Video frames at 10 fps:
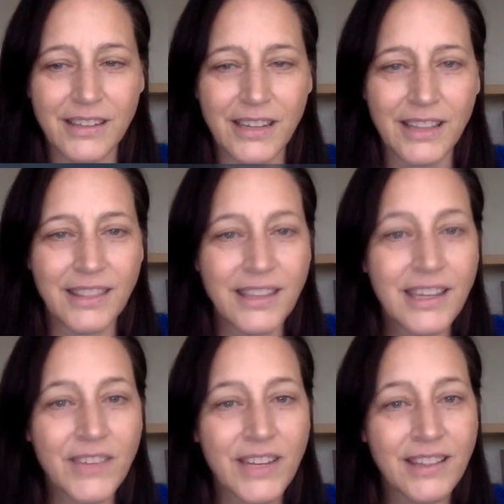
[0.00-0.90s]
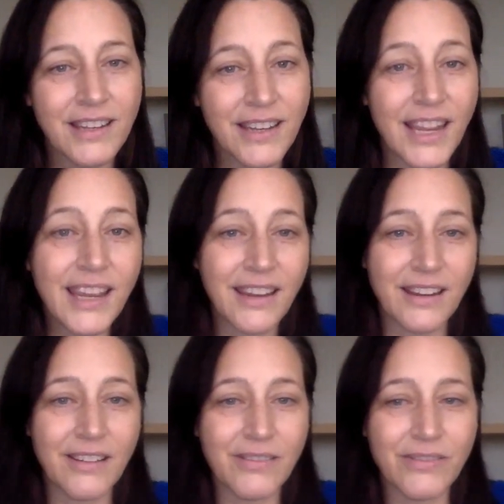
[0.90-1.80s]
and think of it in the
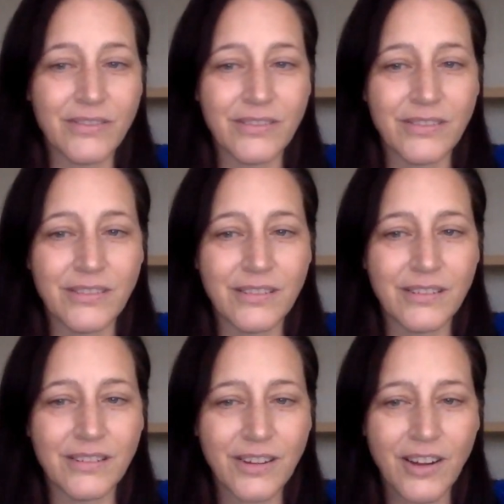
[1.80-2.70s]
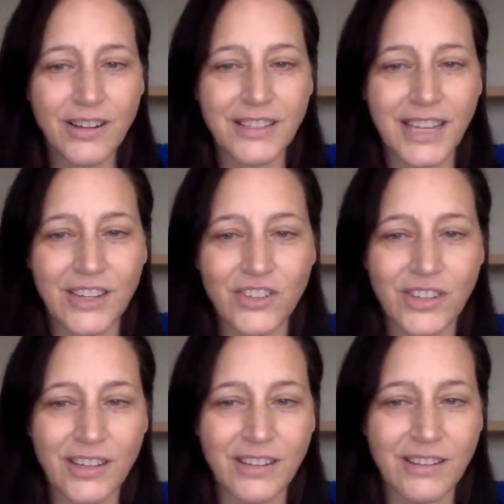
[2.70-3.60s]
negative
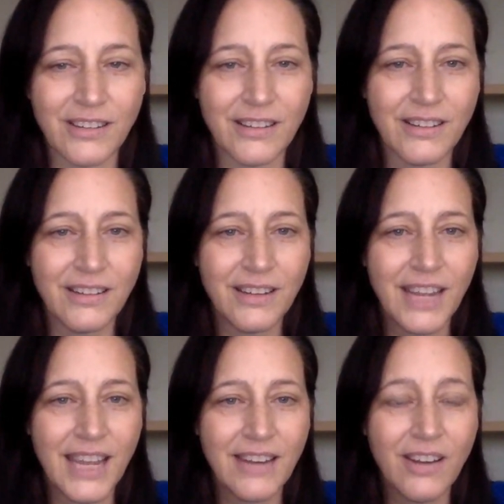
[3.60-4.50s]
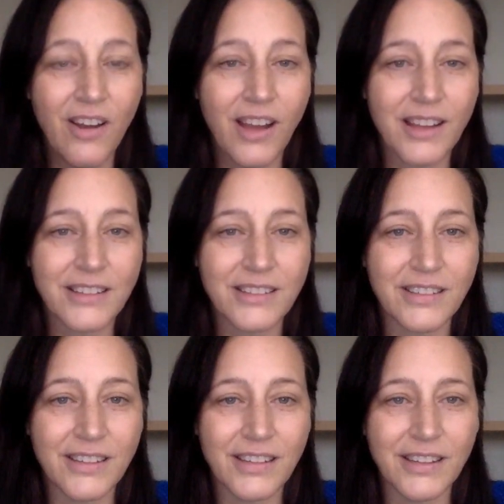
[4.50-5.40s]
connotation and not
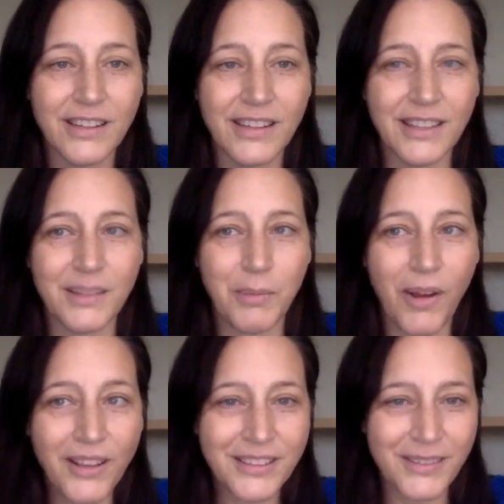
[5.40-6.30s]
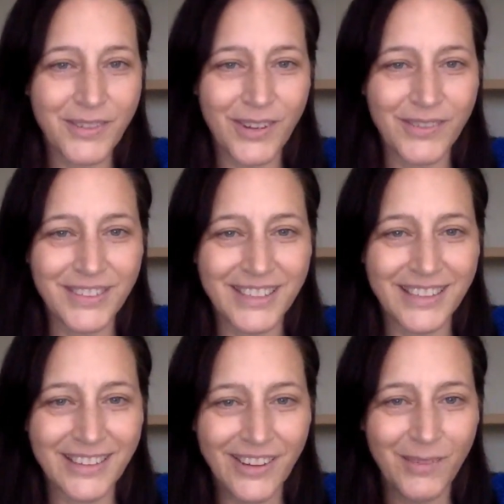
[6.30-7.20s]
in the positive con?
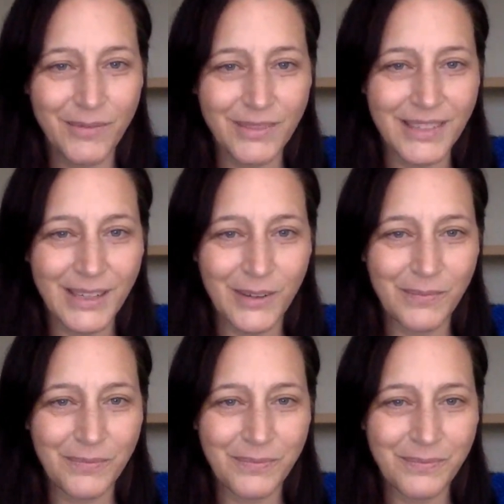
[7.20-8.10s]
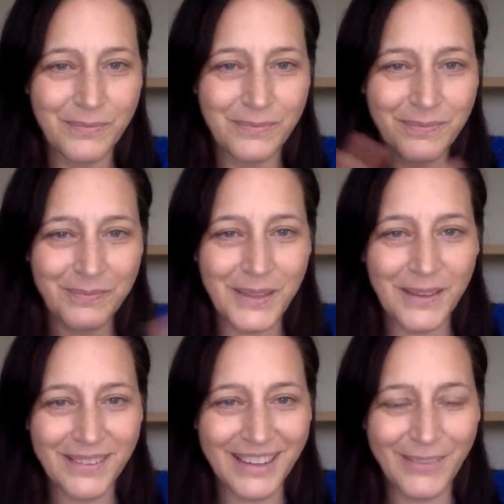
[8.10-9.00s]
you know
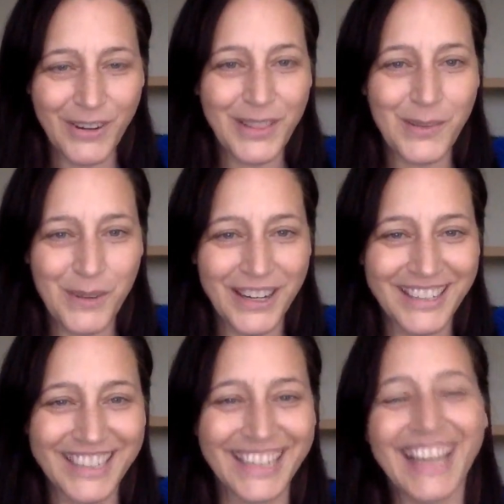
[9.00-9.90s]
i forgot the word